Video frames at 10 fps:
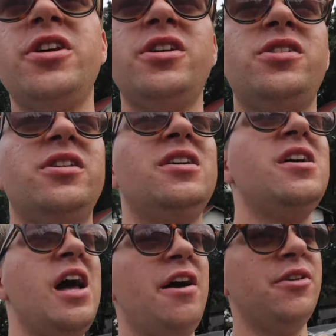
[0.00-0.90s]
this.
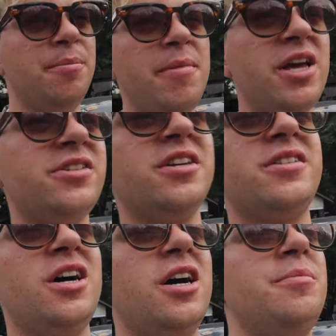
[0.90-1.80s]
Have an amazing
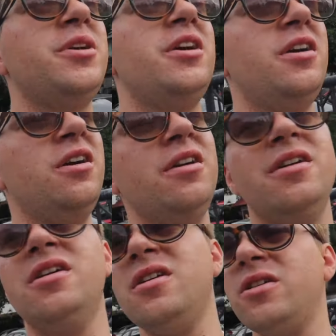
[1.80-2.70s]
time here.
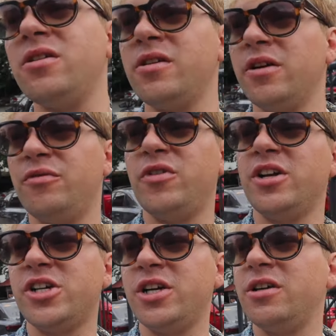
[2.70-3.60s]

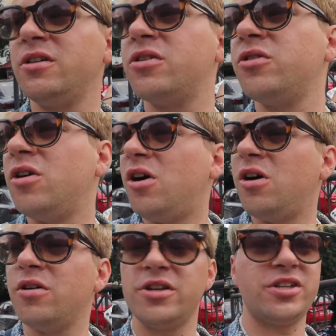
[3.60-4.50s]
Adventure through
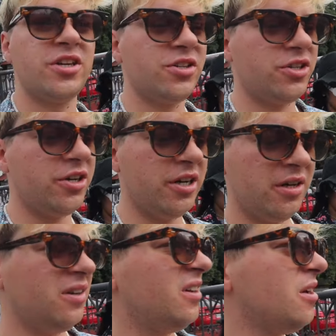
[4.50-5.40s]
all this history.
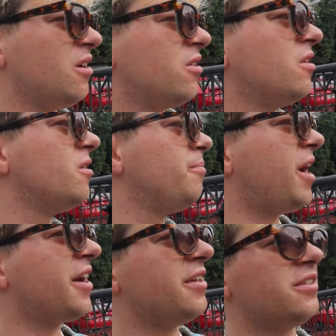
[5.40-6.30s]

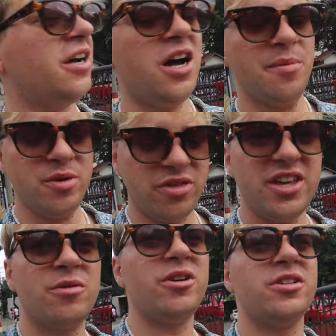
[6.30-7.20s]
Back in time, you'd
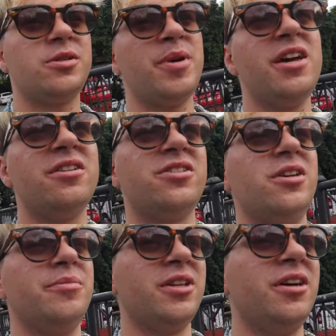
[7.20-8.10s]
think we're in Spain or
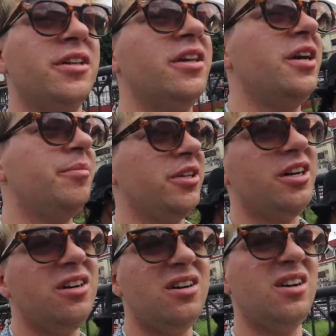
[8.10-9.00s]
something like that, but
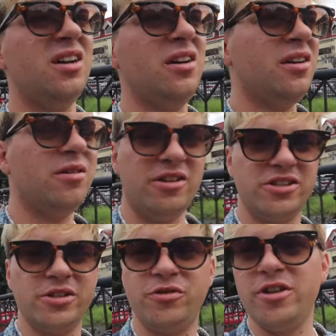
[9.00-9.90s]
no,
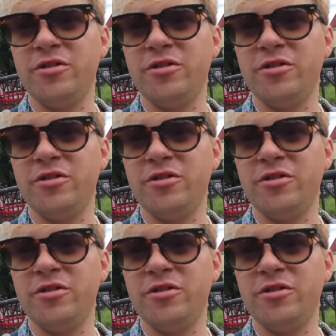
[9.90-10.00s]
this is the